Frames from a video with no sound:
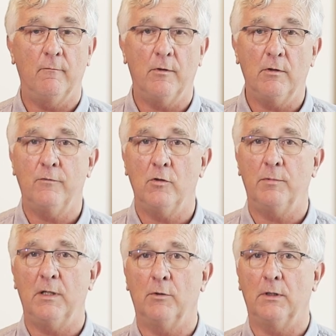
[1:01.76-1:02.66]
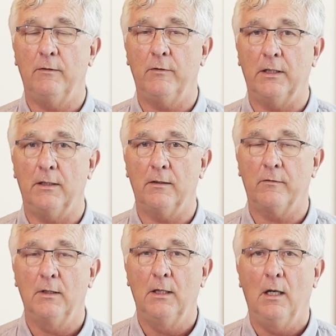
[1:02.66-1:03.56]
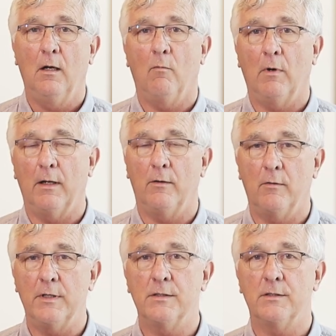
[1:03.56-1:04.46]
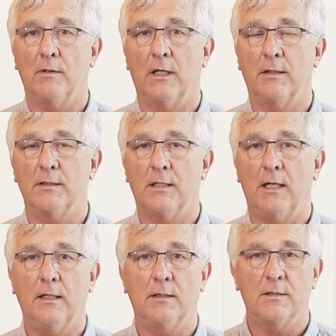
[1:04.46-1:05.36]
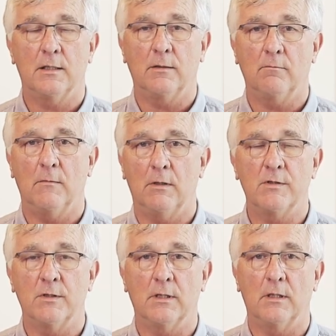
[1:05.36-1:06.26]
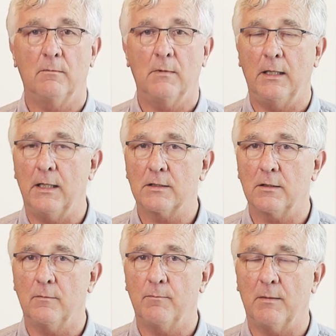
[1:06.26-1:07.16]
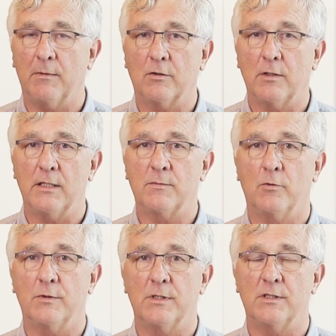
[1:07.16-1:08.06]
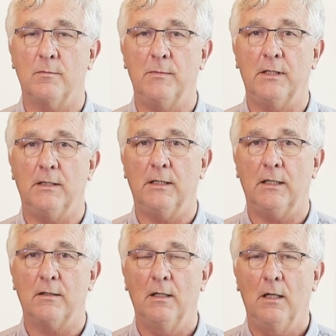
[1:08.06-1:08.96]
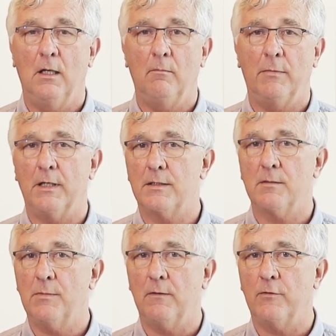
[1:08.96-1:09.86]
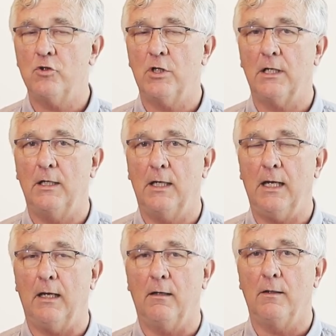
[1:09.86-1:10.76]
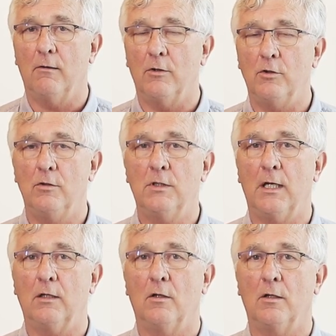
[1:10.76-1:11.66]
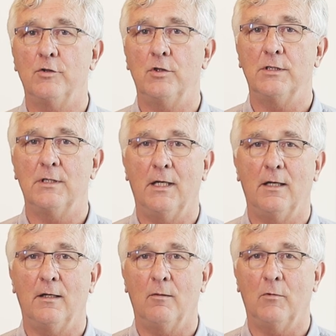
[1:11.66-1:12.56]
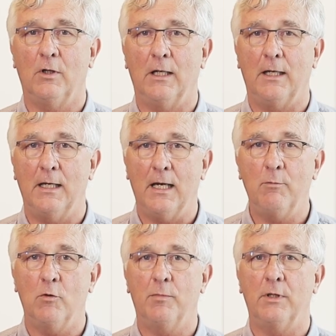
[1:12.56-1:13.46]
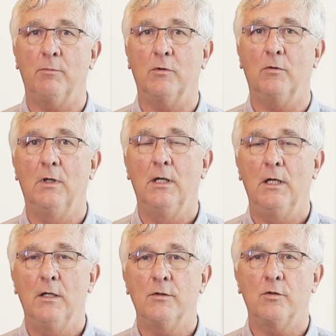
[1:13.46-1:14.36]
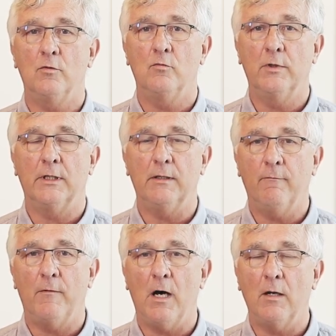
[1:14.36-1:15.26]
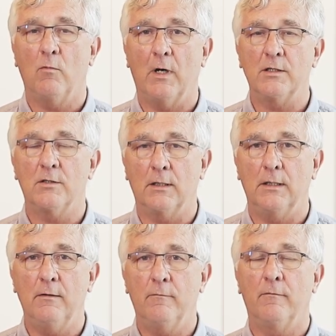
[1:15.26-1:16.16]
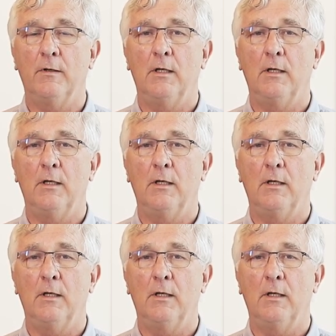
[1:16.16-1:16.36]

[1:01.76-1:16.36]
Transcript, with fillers: but very few people living in it. One of the reasons we understand is that there isn't a, an excellent public transport system here yet, but it's a bit of a chicken and egg. There are new technologies now that will enable people to really find ways to live